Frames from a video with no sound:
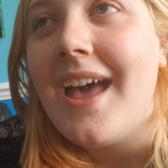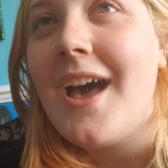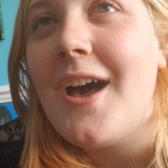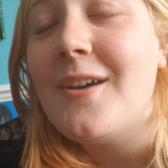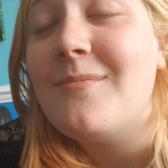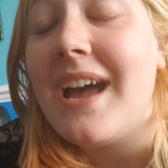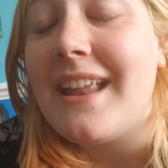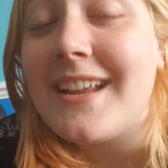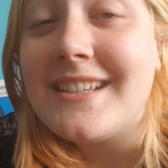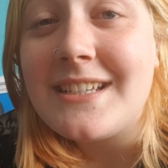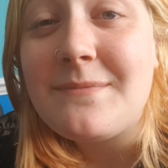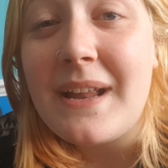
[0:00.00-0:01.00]
And
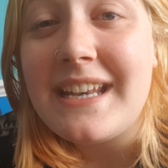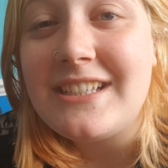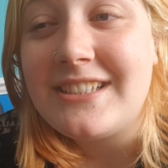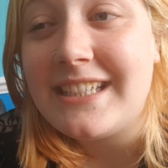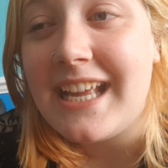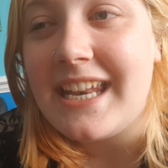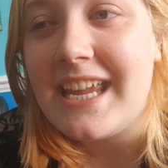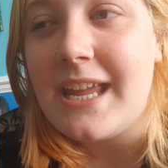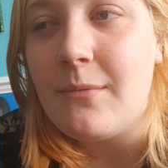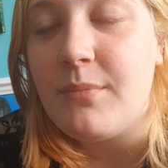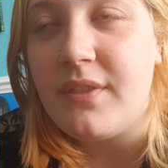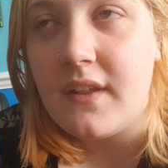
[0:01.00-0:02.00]
I did manage to get it
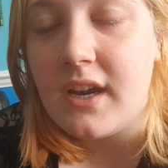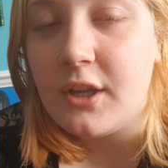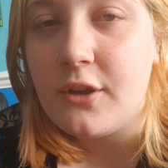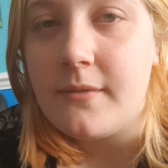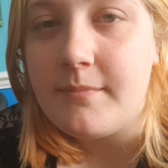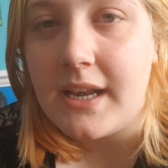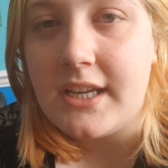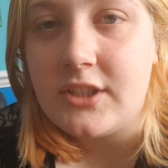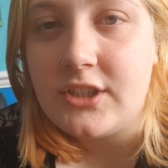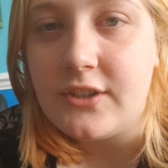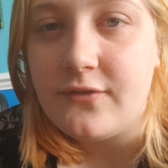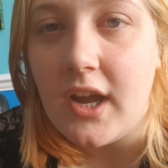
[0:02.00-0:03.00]
in, but then I couldn't
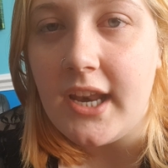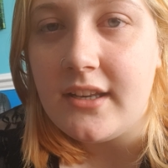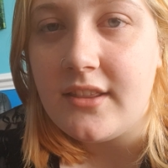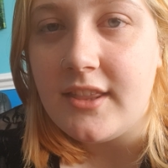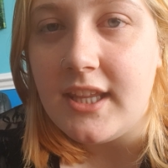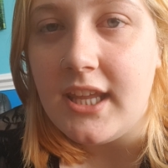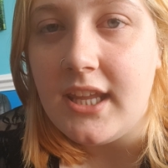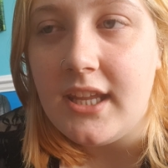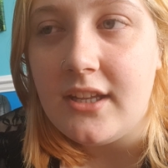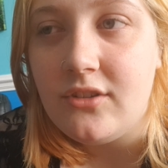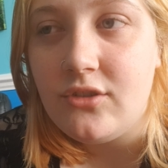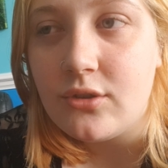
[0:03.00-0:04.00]
manage to find
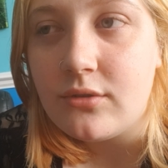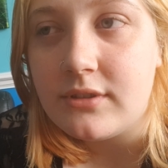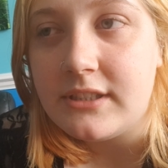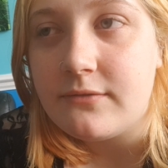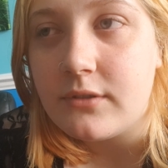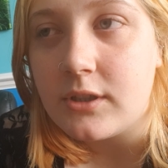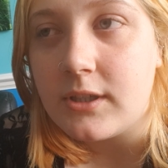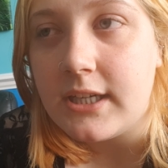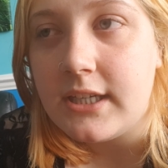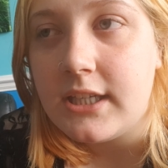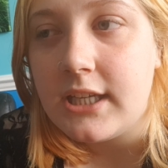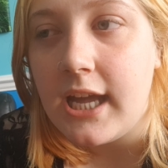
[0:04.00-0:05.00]
the jewelry for
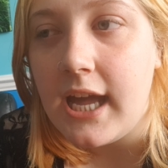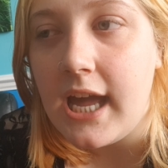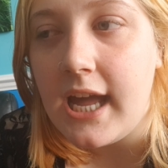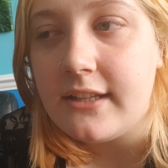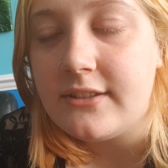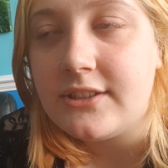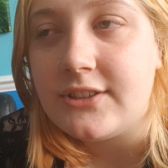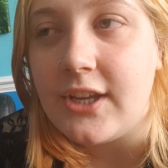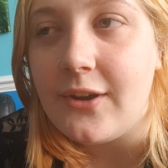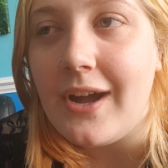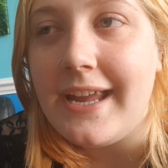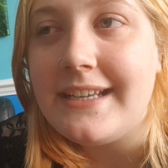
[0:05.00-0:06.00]
it, and
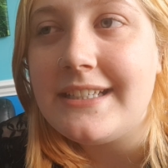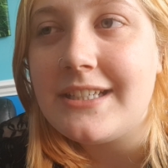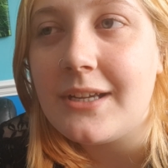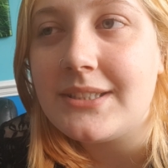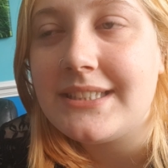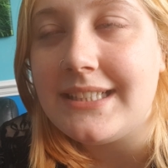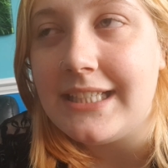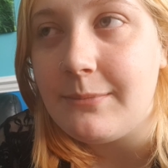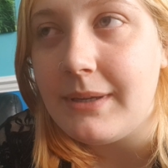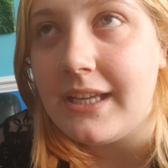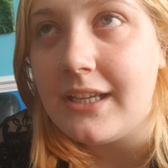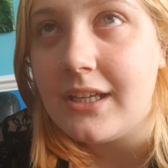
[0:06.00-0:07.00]
so I ended up
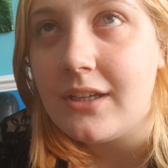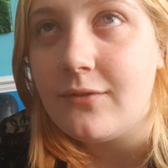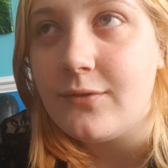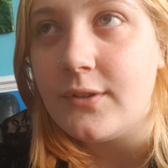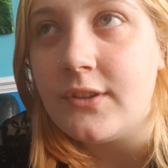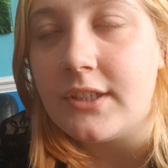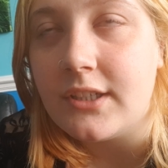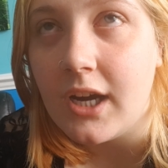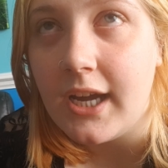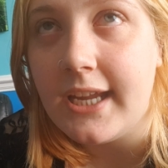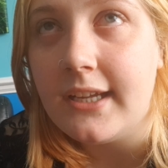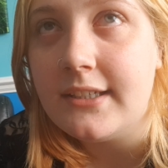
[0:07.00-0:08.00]
sleeping through the
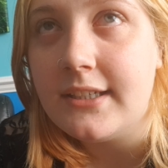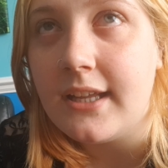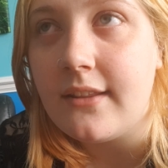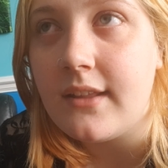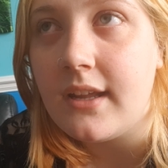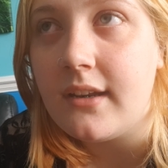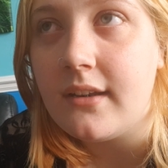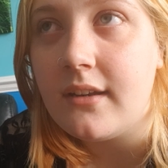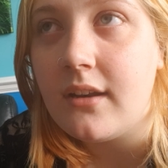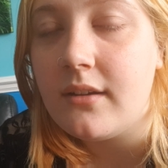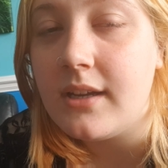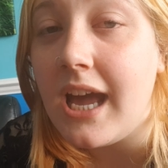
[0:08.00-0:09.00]
night, and then
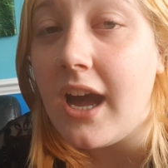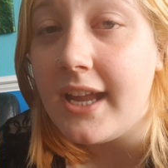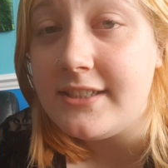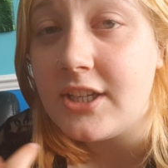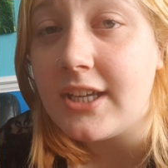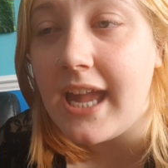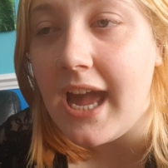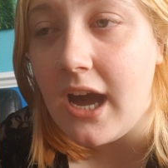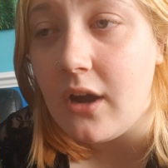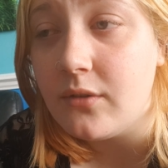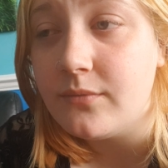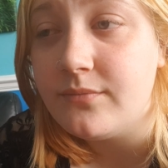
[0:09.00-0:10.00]
I took it
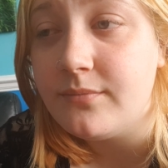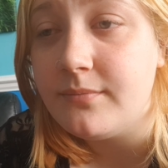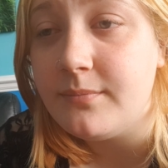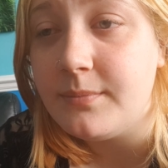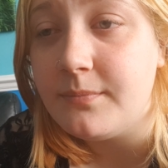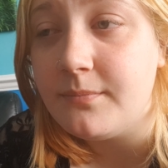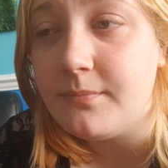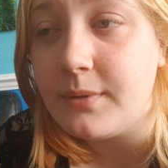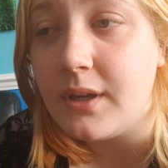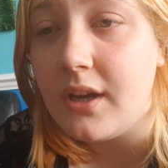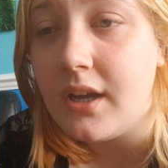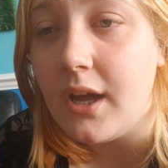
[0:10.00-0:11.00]
out,
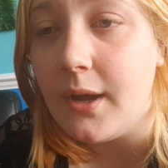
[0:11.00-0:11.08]
but